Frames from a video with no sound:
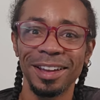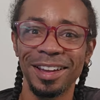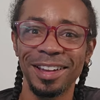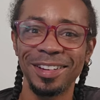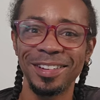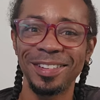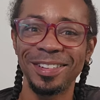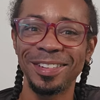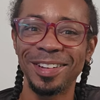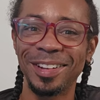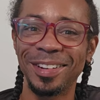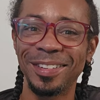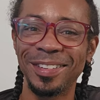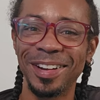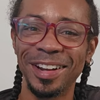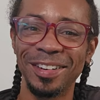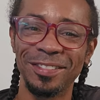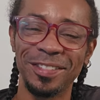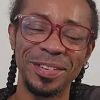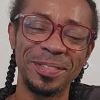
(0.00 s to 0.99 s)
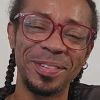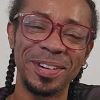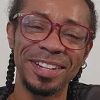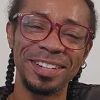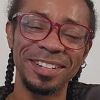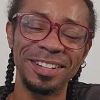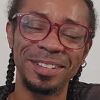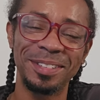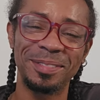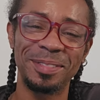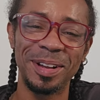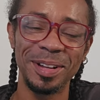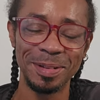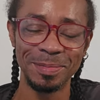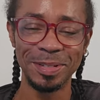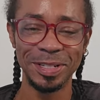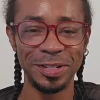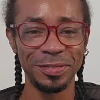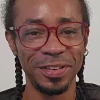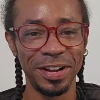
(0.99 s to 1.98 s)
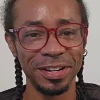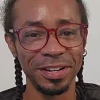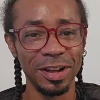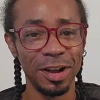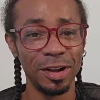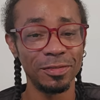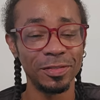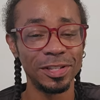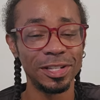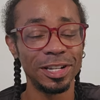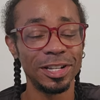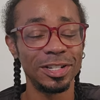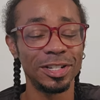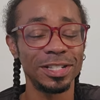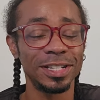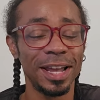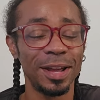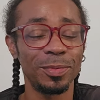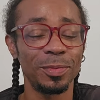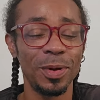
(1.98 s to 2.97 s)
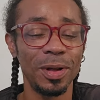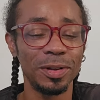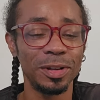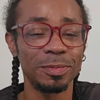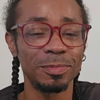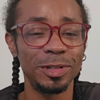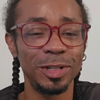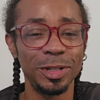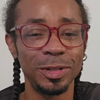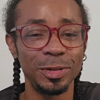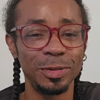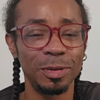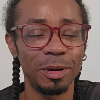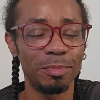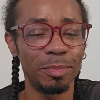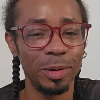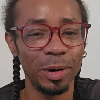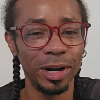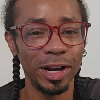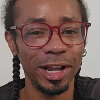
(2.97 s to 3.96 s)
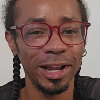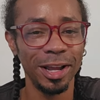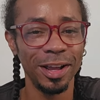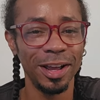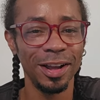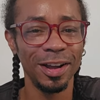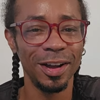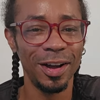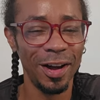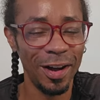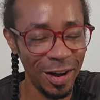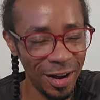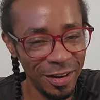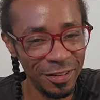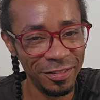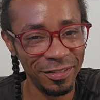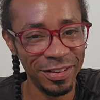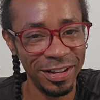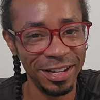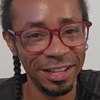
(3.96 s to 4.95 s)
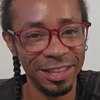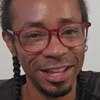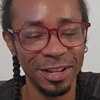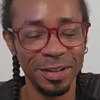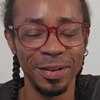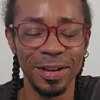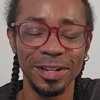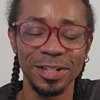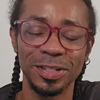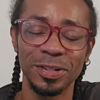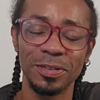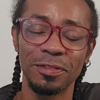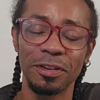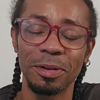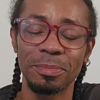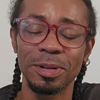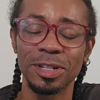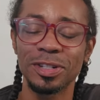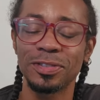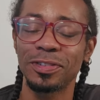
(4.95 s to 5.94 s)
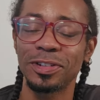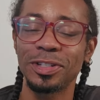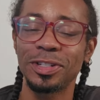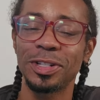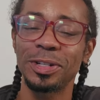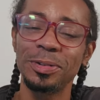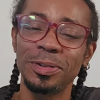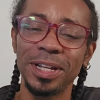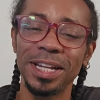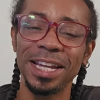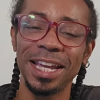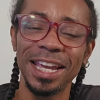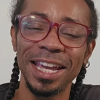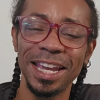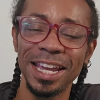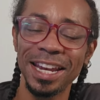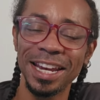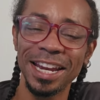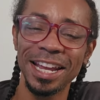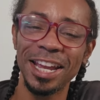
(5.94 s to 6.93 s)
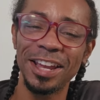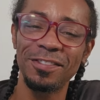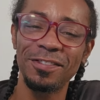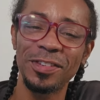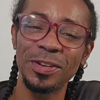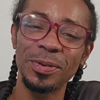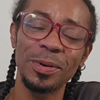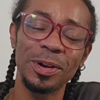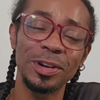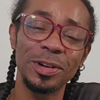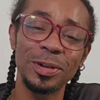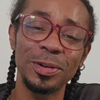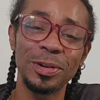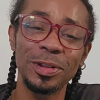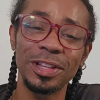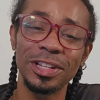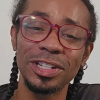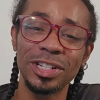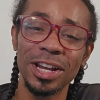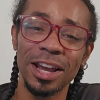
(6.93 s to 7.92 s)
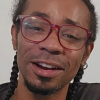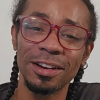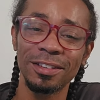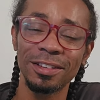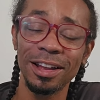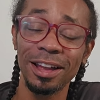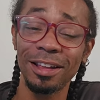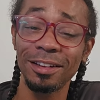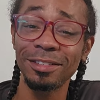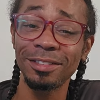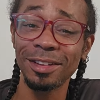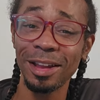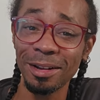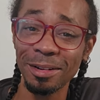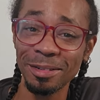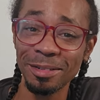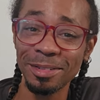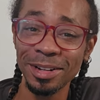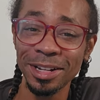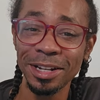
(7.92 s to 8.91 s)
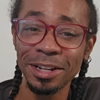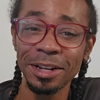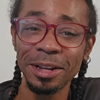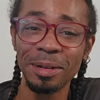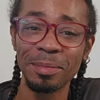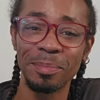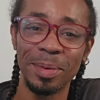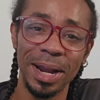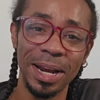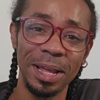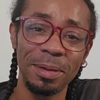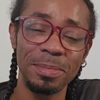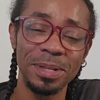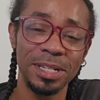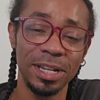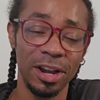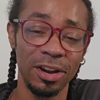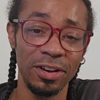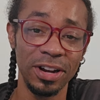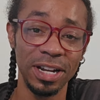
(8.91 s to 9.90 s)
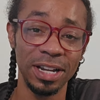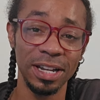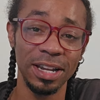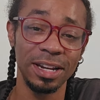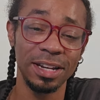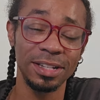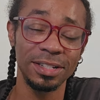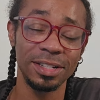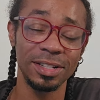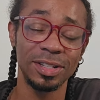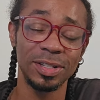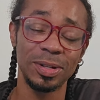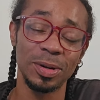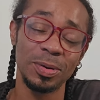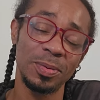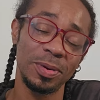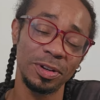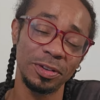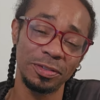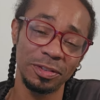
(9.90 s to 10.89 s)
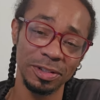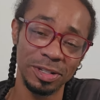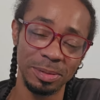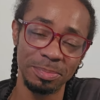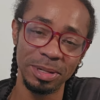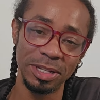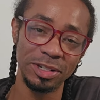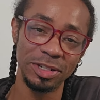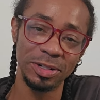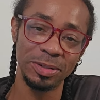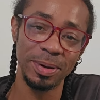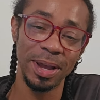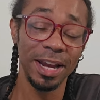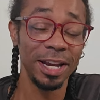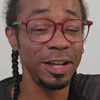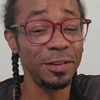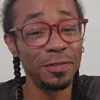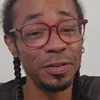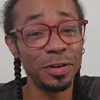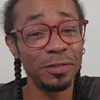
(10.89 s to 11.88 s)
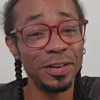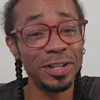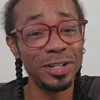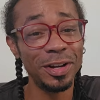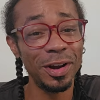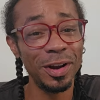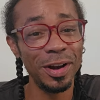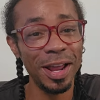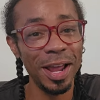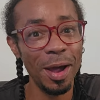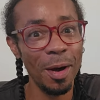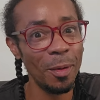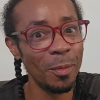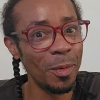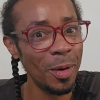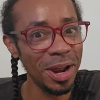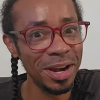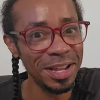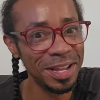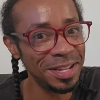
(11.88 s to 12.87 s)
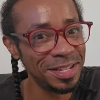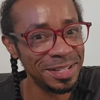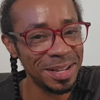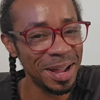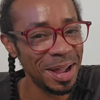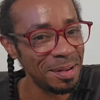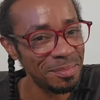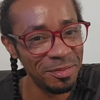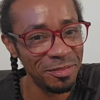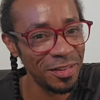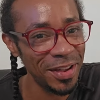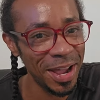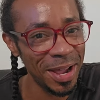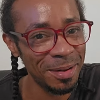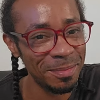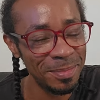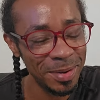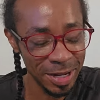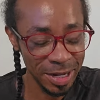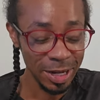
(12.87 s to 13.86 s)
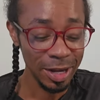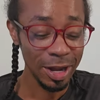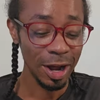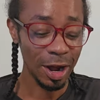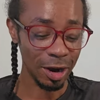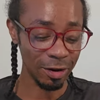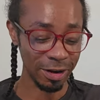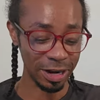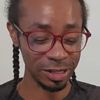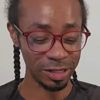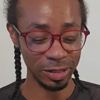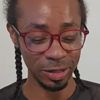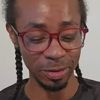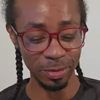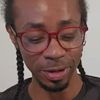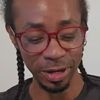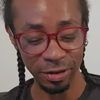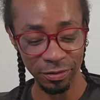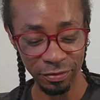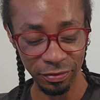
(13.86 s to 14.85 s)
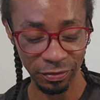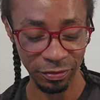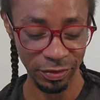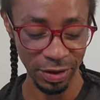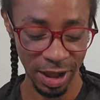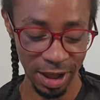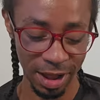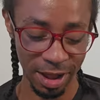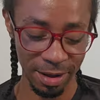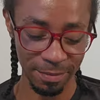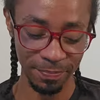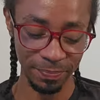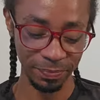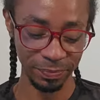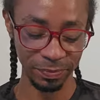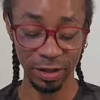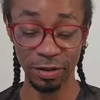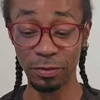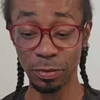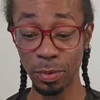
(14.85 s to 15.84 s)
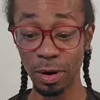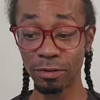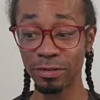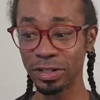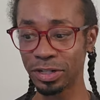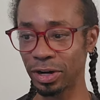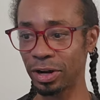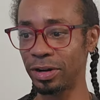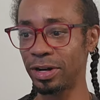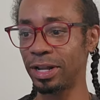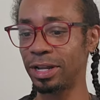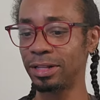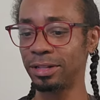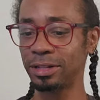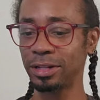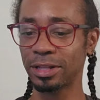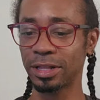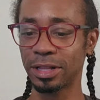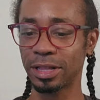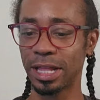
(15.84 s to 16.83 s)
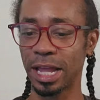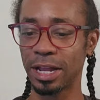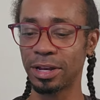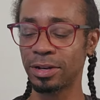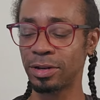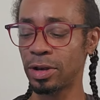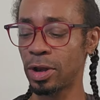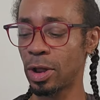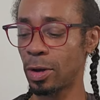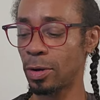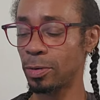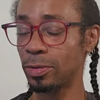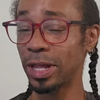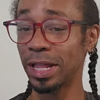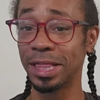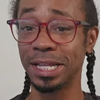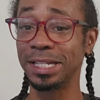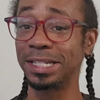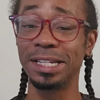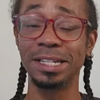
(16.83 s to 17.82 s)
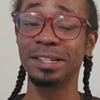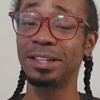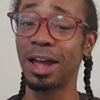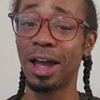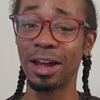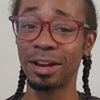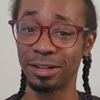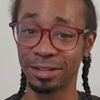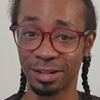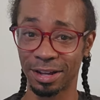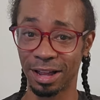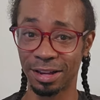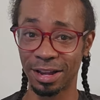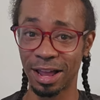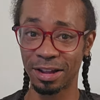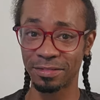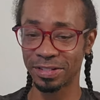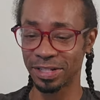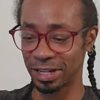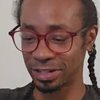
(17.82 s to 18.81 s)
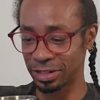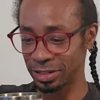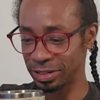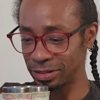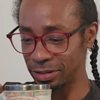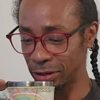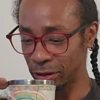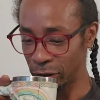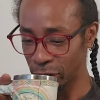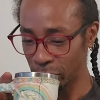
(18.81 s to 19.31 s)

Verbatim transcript: Hello everyone, welcome to Divine Conversations and welcome to Morning Coffee. Thank you guys so very much for tuning in. If you are new to the channel, hello, my name is Eric. It is so wonderful to meet you. And if you're returning, what is up, fam? All right, so if, um, if you are returning, then know that this is not a live session.